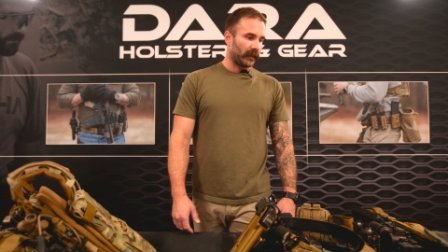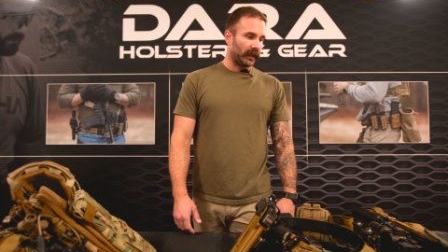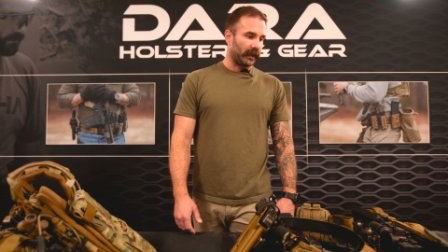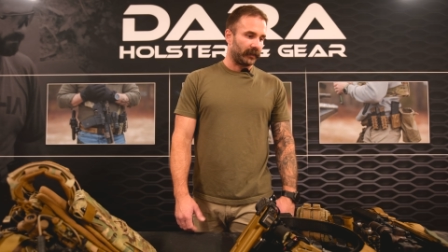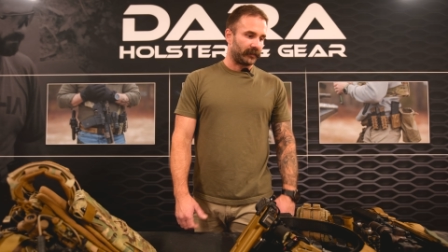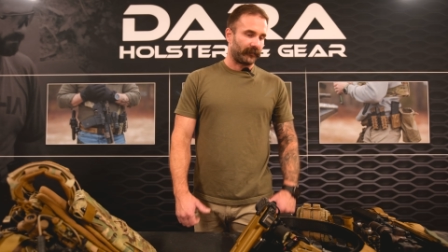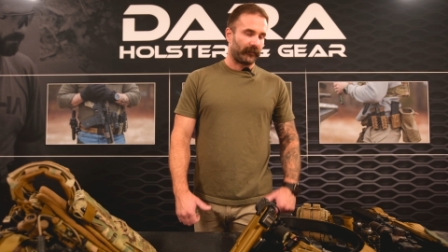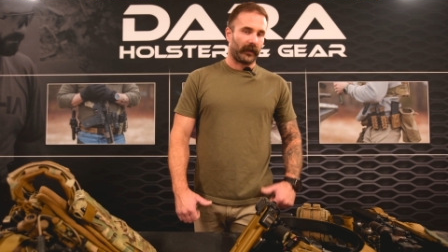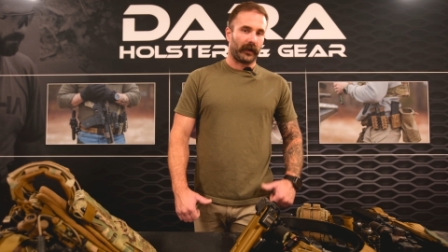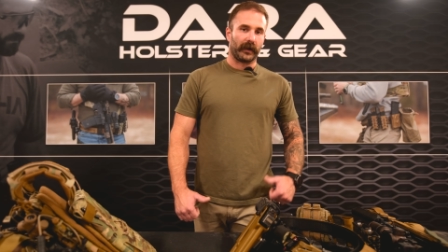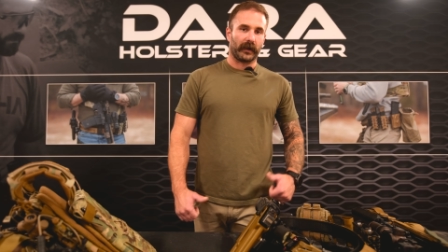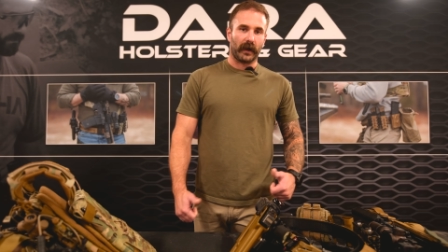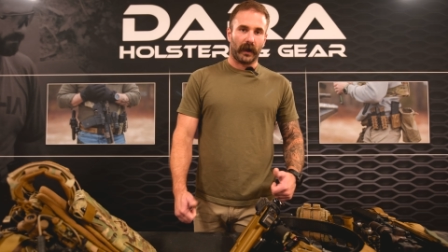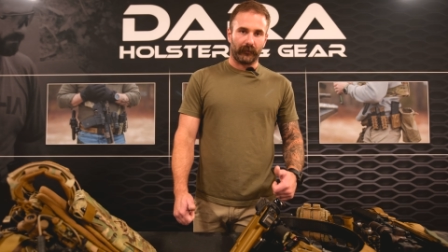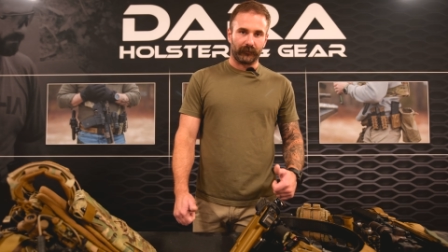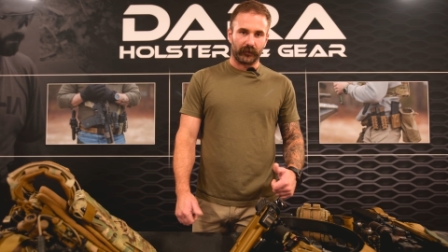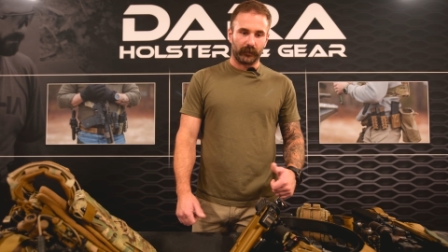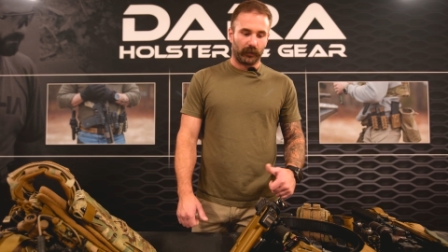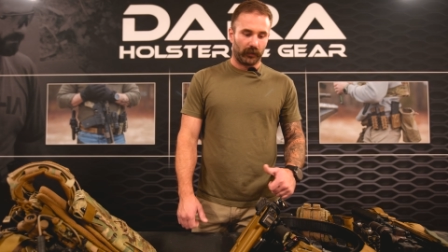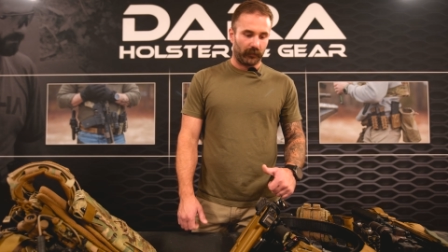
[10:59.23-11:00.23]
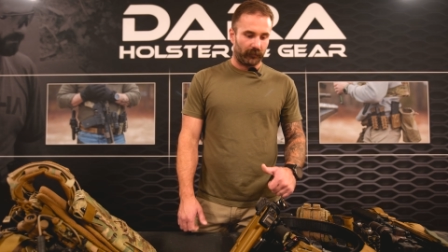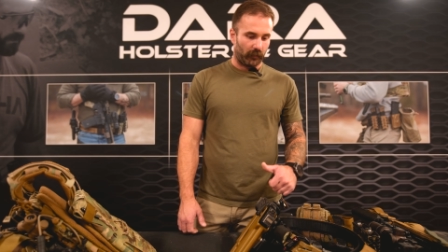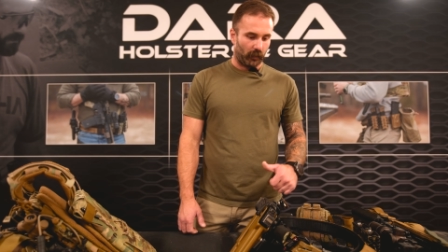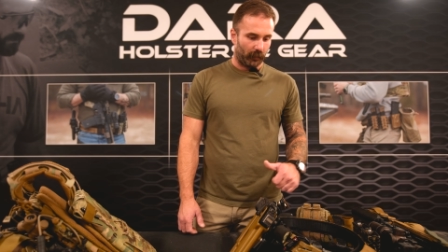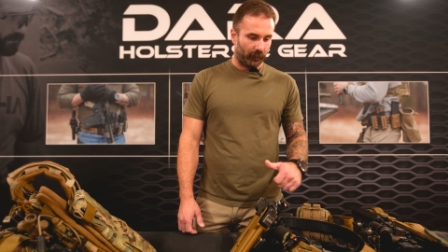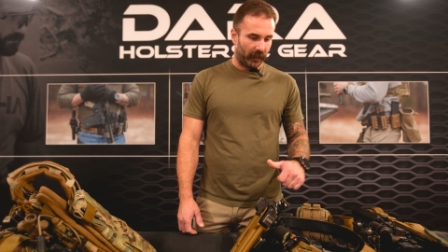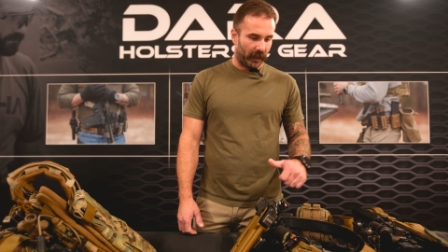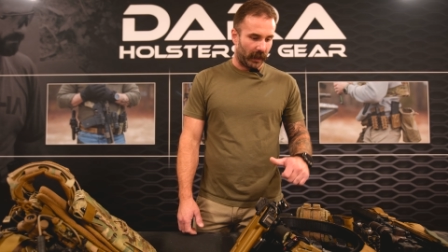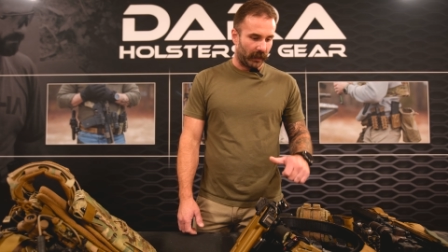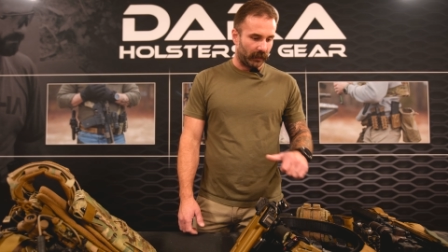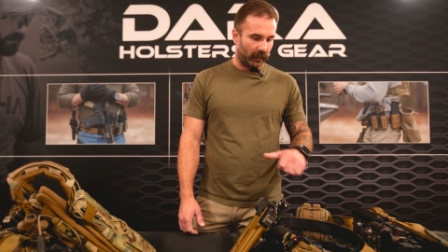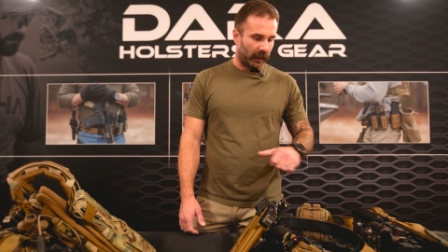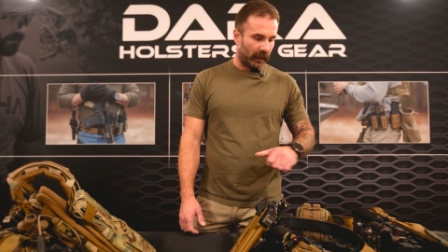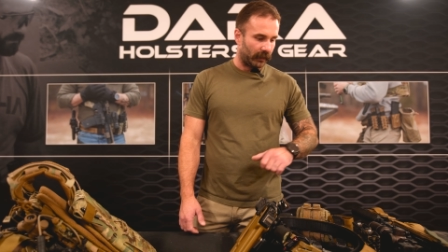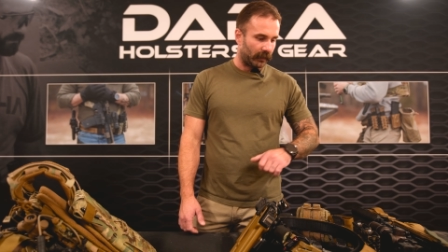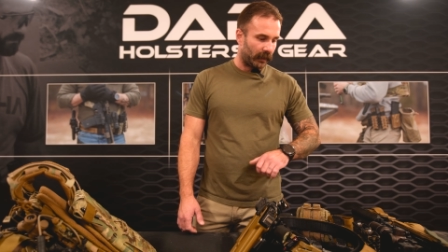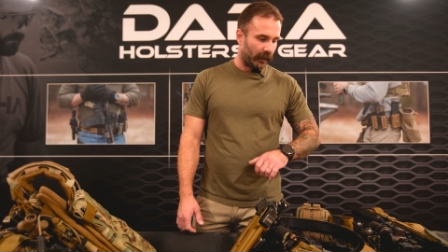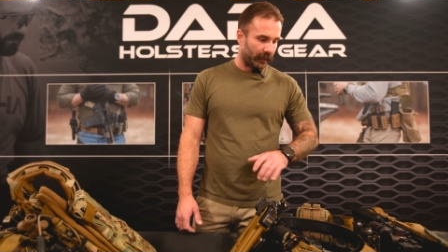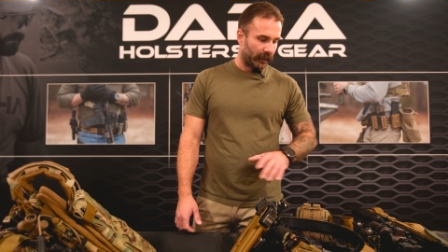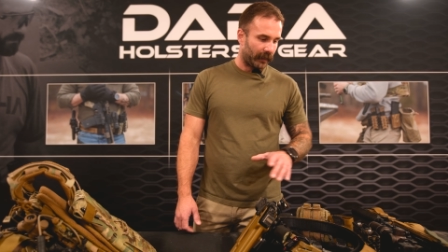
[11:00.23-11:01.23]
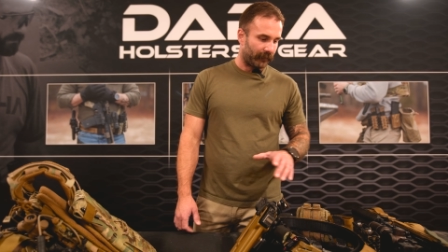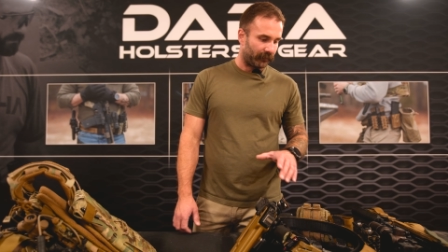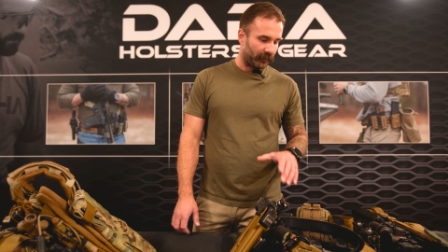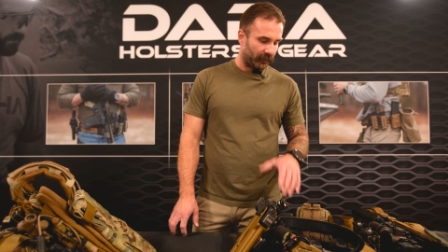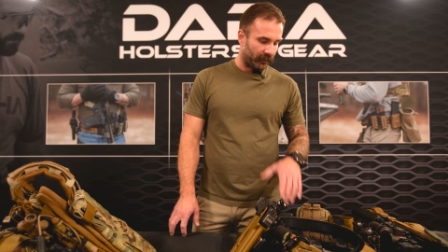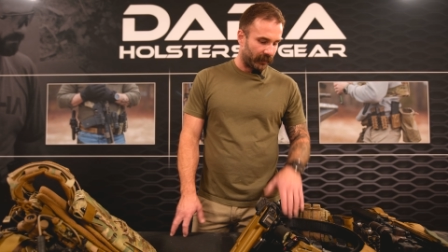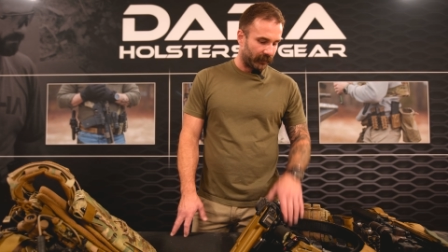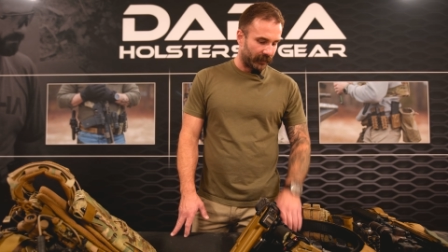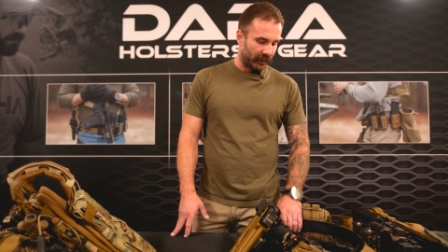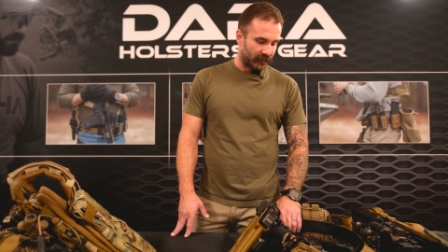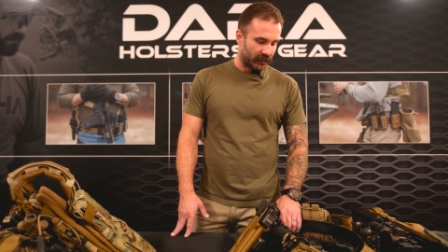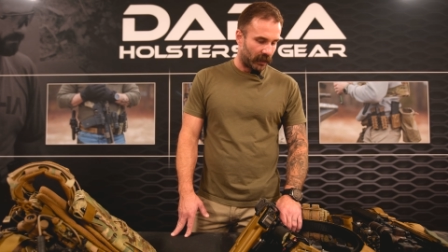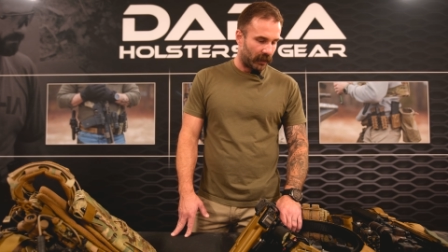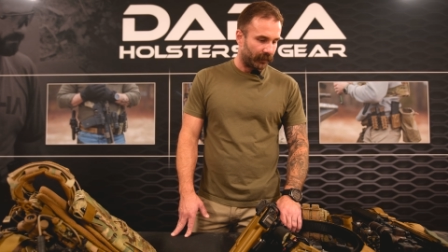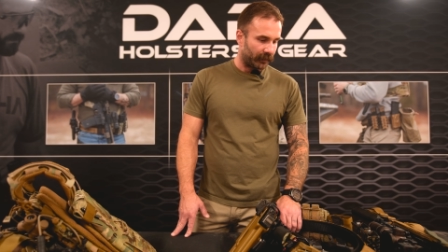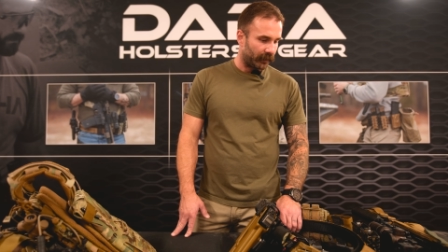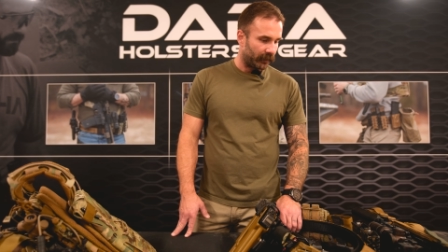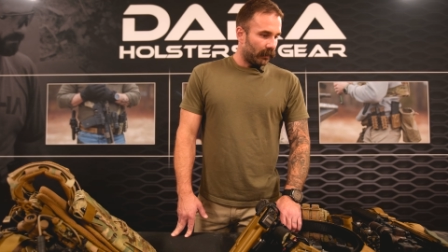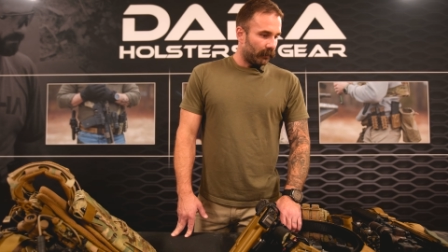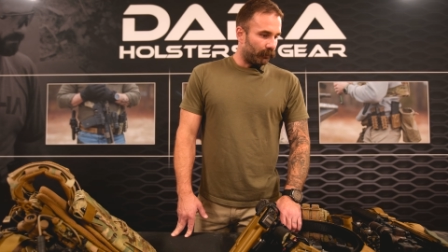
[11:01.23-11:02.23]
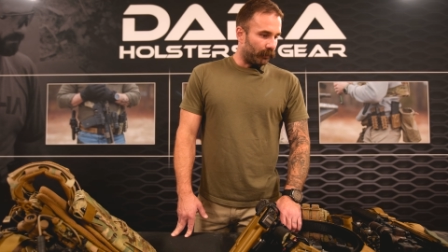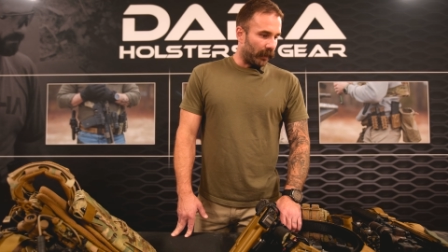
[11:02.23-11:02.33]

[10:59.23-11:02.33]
it's very comfortable for me. I like everything that's on here,